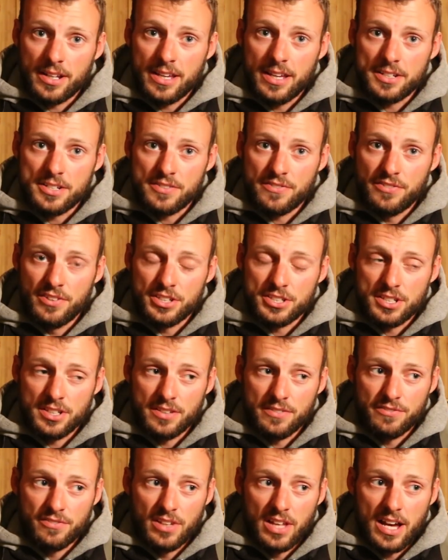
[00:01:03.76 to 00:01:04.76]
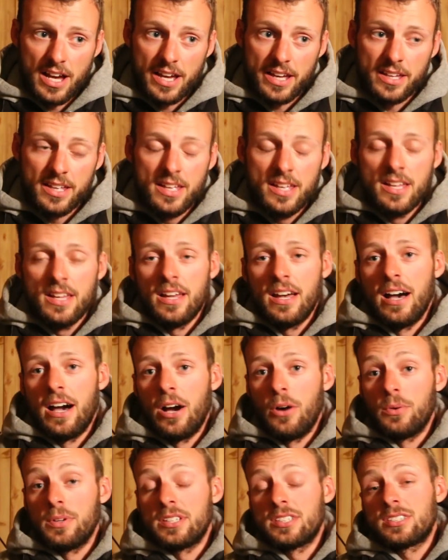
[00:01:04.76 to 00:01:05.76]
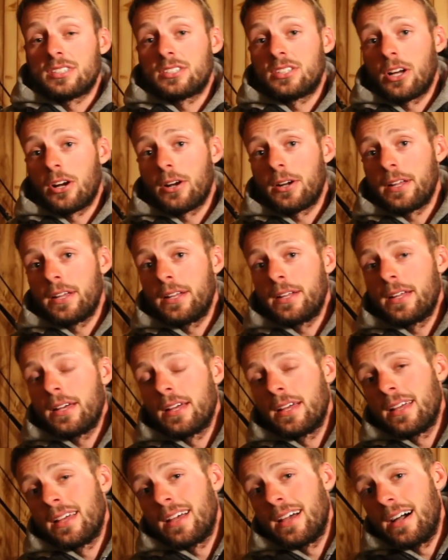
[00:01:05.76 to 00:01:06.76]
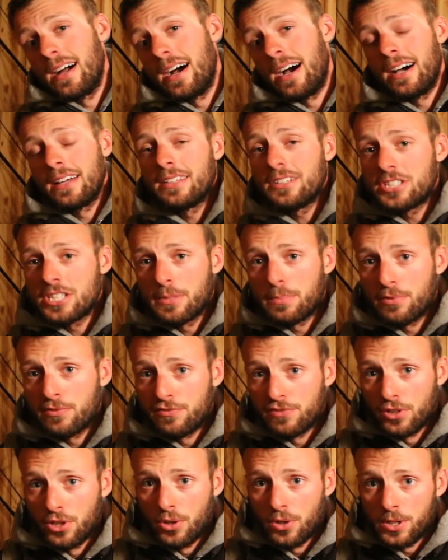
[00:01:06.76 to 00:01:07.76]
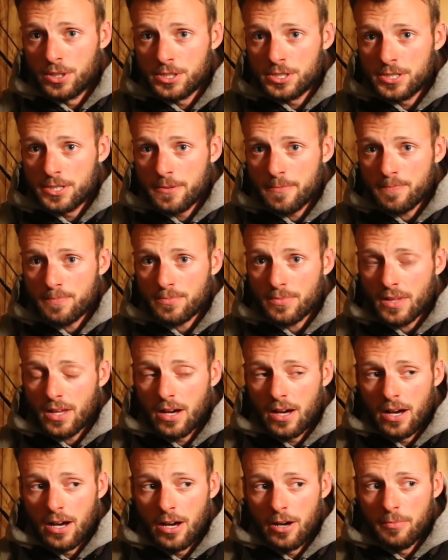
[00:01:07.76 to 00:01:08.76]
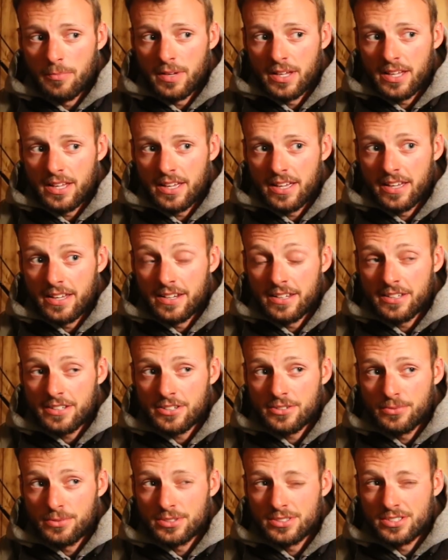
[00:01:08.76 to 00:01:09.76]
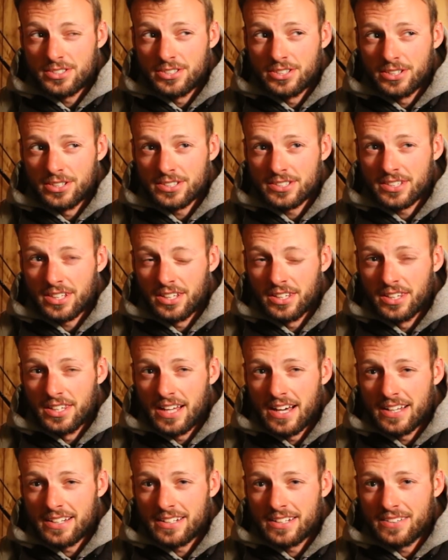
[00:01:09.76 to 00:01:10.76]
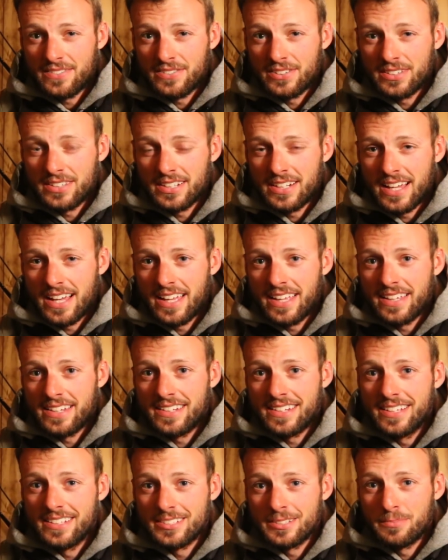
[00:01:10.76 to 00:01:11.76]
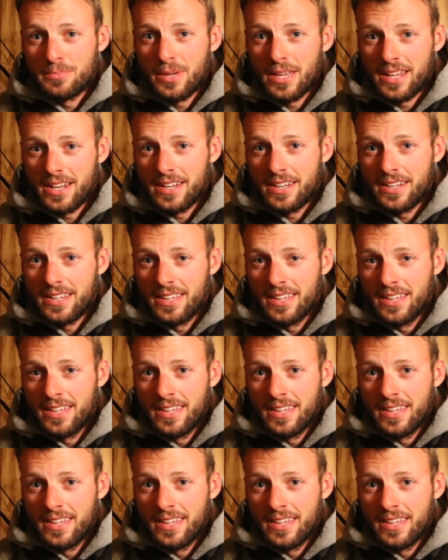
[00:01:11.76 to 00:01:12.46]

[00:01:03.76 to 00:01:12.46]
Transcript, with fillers: to catch a fish on the fly. Uh, we started on the Chip of Flowage, um, and it was just a lot different than I anticipated